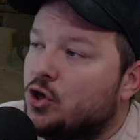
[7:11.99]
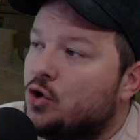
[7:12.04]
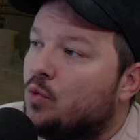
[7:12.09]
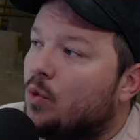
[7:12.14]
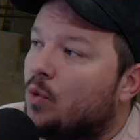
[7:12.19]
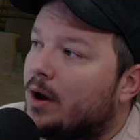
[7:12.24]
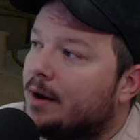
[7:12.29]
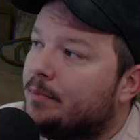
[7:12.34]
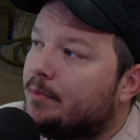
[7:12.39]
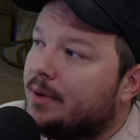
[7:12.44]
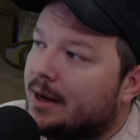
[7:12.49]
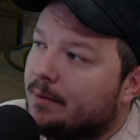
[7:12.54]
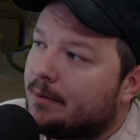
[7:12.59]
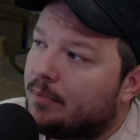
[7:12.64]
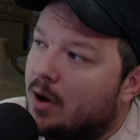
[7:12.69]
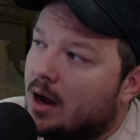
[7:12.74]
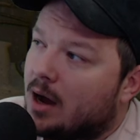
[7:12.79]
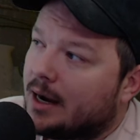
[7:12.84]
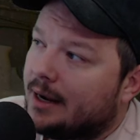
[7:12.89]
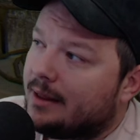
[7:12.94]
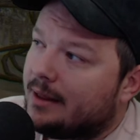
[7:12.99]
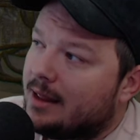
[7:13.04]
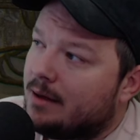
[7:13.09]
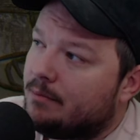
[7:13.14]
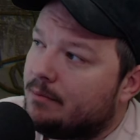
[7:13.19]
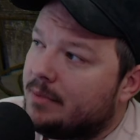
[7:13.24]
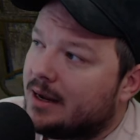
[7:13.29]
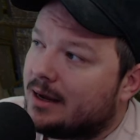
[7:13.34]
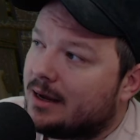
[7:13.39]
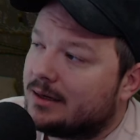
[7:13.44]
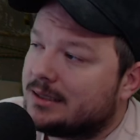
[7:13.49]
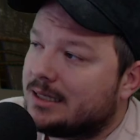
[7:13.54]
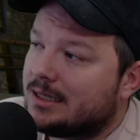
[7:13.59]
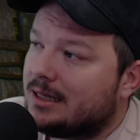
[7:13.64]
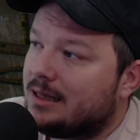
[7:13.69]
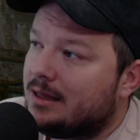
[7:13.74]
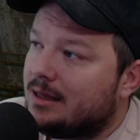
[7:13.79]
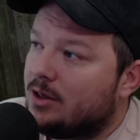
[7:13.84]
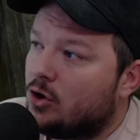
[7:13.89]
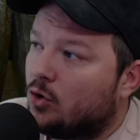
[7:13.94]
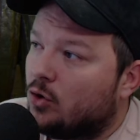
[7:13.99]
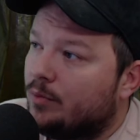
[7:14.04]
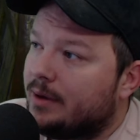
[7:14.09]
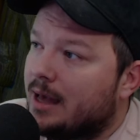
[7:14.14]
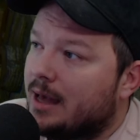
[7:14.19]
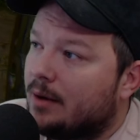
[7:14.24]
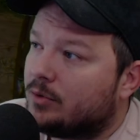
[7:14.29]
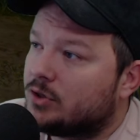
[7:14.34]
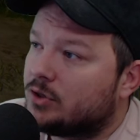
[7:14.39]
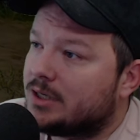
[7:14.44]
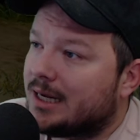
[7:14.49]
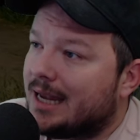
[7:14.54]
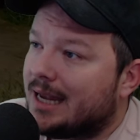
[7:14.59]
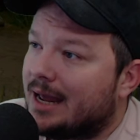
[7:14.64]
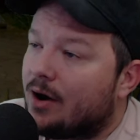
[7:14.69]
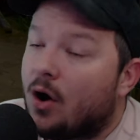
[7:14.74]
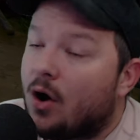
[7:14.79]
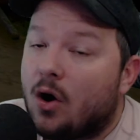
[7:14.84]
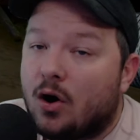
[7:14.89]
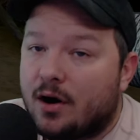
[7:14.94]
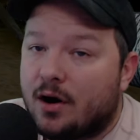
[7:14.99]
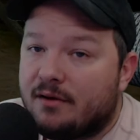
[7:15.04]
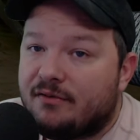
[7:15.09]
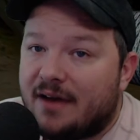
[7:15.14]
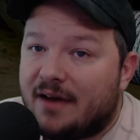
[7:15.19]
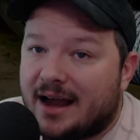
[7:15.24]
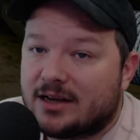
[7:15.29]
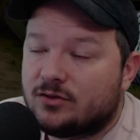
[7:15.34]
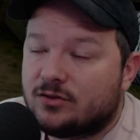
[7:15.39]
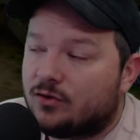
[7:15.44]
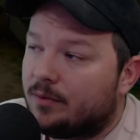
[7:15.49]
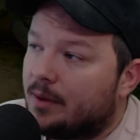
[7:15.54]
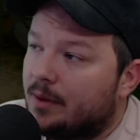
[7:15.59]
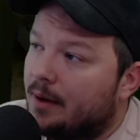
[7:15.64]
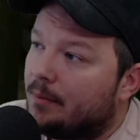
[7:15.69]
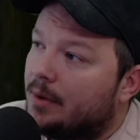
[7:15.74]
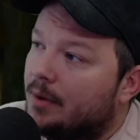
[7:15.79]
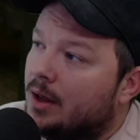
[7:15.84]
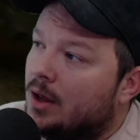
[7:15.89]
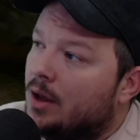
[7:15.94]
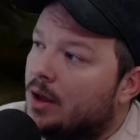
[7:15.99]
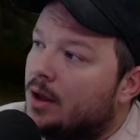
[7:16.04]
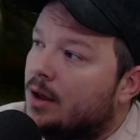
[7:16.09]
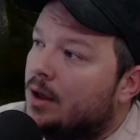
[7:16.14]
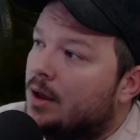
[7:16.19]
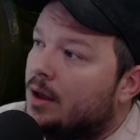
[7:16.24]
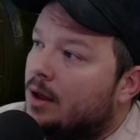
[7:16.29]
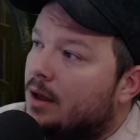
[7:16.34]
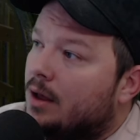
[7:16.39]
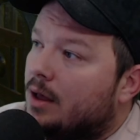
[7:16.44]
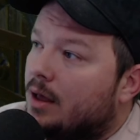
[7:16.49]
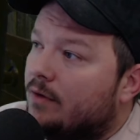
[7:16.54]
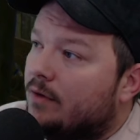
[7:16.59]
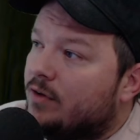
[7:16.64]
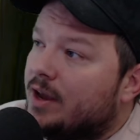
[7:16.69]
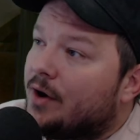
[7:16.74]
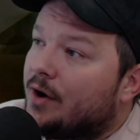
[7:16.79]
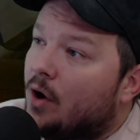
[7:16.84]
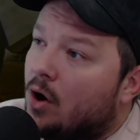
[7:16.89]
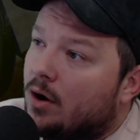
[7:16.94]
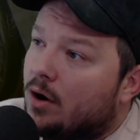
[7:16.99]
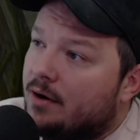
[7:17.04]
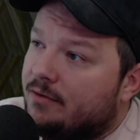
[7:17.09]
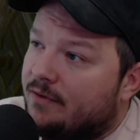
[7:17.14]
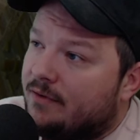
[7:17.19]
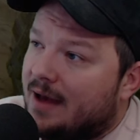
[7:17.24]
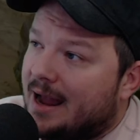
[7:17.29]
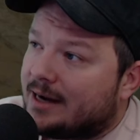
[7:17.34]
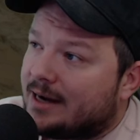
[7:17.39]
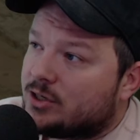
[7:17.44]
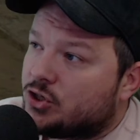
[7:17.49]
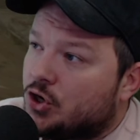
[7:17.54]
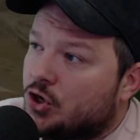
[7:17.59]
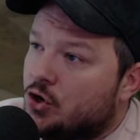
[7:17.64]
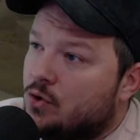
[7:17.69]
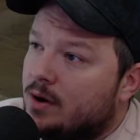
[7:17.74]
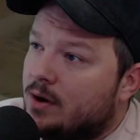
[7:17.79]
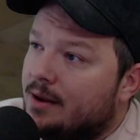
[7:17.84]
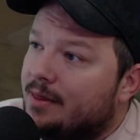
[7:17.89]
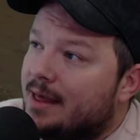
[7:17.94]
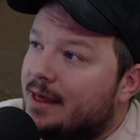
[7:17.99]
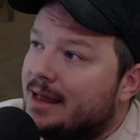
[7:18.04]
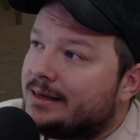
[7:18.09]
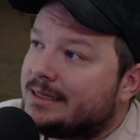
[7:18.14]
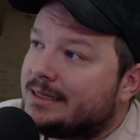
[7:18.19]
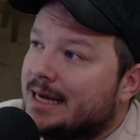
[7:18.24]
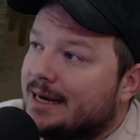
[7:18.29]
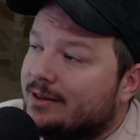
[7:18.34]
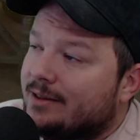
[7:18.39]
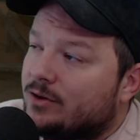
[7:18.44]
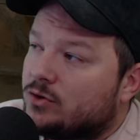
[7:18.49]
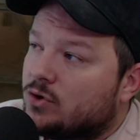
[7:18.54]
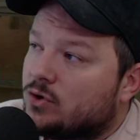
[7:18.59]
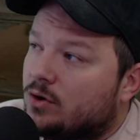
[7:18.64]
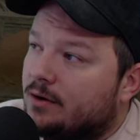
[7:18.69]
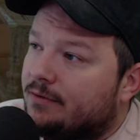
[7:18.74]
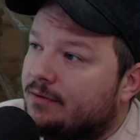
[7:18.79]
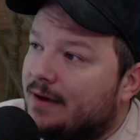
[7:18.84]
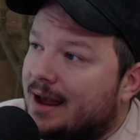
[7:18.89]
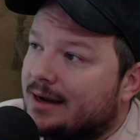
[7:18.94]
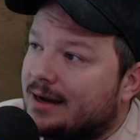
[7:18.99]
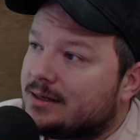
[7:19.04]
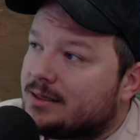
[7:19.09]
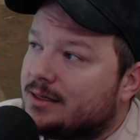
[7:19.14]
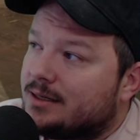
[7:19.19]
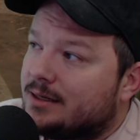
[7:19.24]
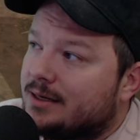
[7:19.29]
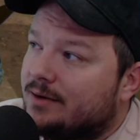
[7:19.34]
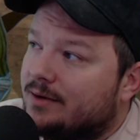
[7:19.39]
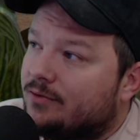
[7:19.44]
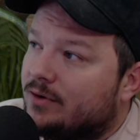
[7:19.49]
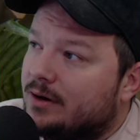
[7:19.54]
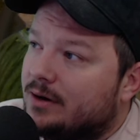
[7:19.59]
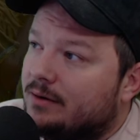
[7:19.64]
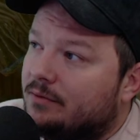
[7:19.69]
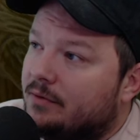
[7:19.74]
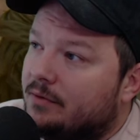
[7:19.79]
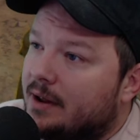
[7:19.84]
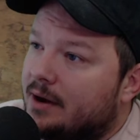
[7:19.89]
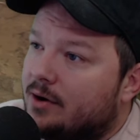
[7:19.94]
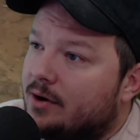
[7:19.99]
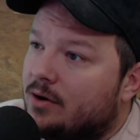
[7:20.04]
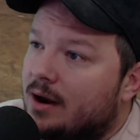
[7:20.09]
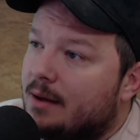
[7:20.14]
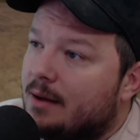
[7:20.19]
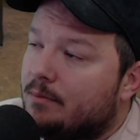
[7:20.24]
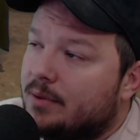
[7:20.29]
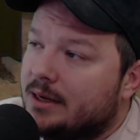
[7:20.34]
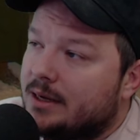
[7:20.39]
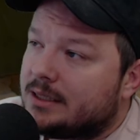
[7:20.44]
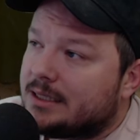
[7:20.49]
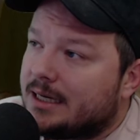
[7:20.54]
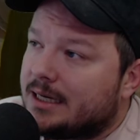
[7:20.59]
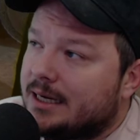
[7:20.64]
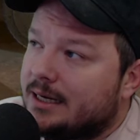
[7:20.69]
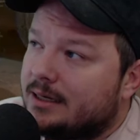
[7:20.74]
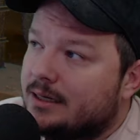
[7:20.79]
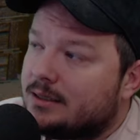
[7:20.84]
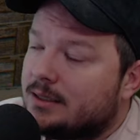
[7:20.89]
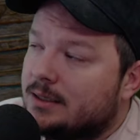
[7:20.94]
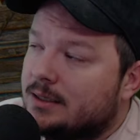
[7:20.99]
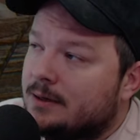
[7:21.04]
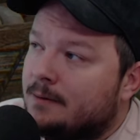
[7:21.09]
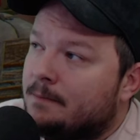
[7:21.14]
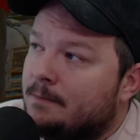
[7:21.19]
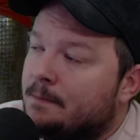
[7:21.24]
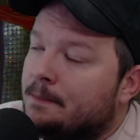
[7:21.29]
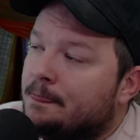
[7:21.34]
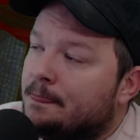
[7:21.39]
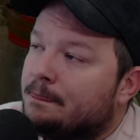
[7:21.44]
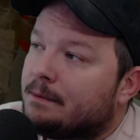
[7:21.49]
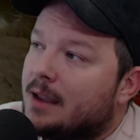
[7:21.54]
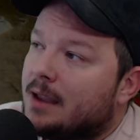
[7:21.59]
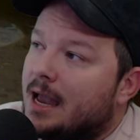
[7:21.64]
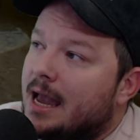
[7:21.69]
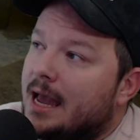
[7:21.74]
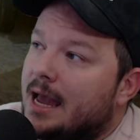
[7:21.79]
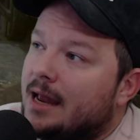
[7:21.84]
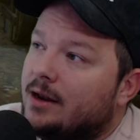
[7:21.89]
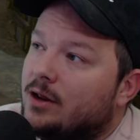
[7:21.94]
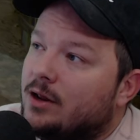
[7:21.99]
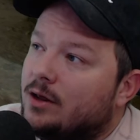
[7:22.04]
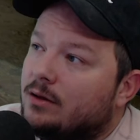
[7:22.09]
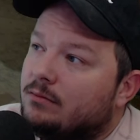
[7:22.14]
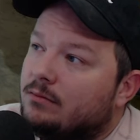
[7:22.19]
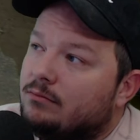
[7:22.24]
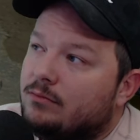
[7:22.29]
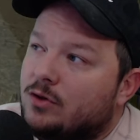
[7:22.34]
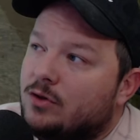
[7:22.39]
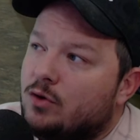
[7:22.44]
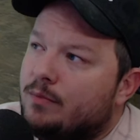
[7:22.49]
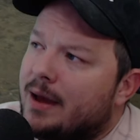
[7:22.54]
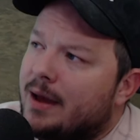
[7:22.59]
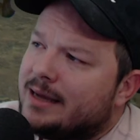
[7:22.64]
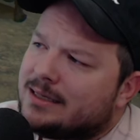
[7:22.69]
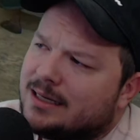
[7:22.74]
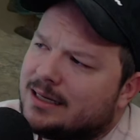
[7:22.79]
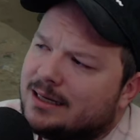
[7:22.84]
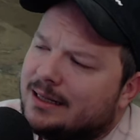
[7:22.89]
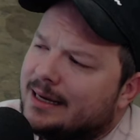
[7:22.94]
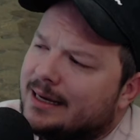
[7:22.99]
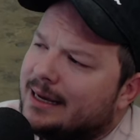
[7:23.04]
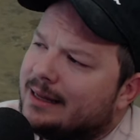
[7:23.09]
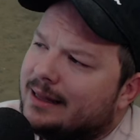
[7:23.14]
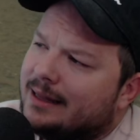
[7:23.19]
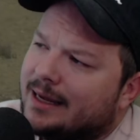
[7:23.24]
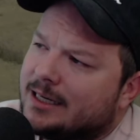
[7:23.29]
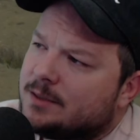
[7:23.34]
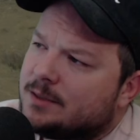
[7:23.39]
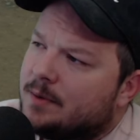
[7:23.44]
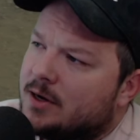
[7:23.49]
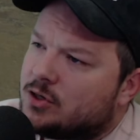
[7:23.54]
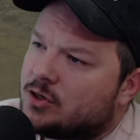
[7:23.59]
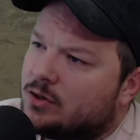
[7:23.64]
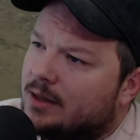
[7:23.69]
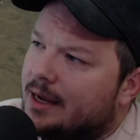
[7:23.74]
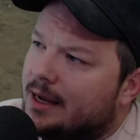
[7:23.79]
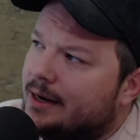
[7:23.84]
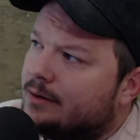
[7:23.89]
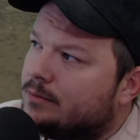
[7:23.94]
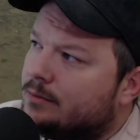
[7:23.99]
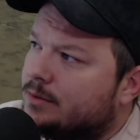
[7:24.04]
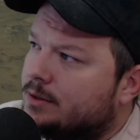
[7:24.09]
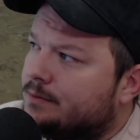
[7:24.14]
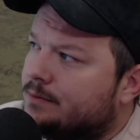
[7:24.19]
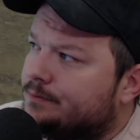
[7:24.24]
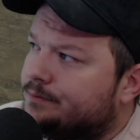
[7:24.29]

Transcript: You want to pickpocket them because you'll be able to get artifacts from them. If you get artifacts, you can then take those artifacts to different vendor NPCs, and you basically get like special items.